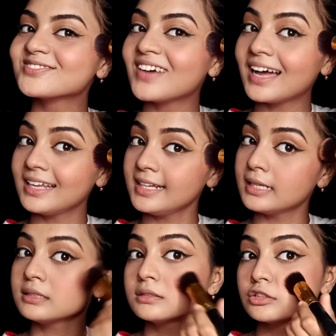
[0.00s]

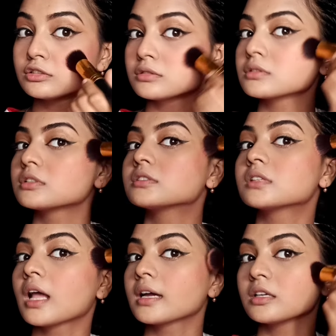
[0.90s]
Smile and just
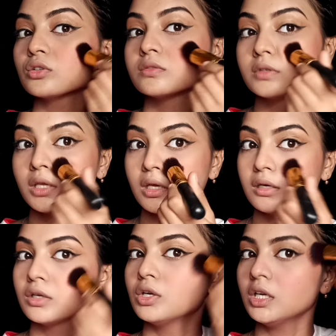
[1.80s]
drag it over
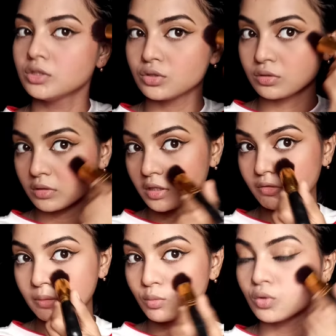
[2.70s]
here, just to
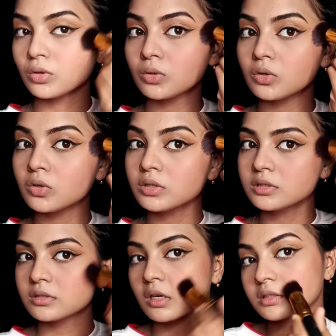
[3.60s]
give a
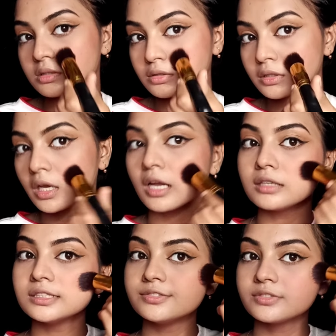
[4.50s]
more structured
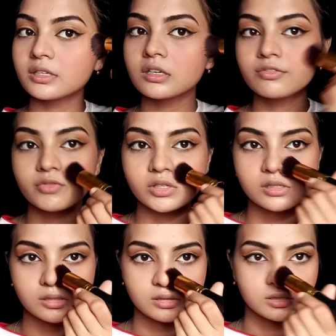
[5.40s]
and lifted
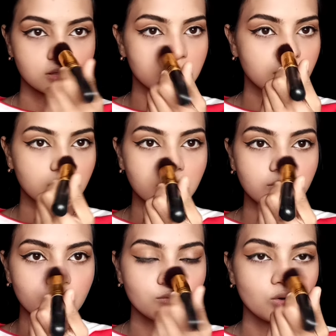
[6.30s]
face.
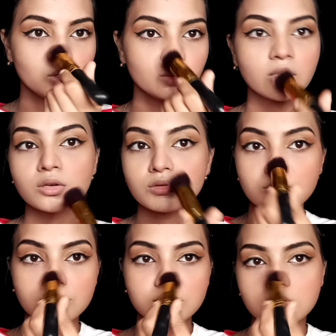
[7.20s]
If you want, you can
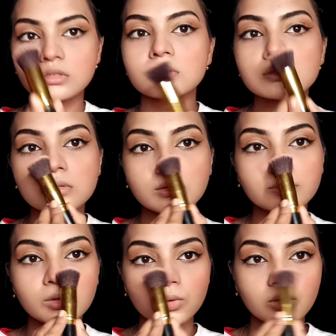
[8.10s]
use this
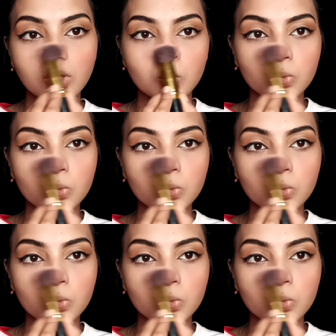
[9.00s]
on your